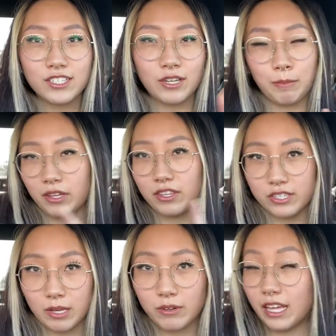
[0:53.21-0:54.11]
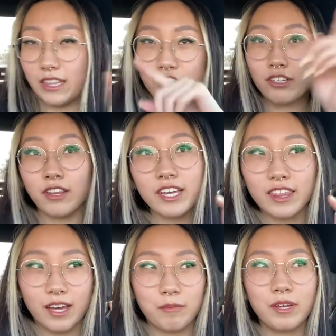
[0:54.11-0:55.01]
So I bought the same and she linked
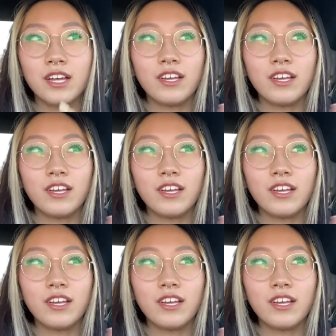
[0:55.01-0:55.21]
them.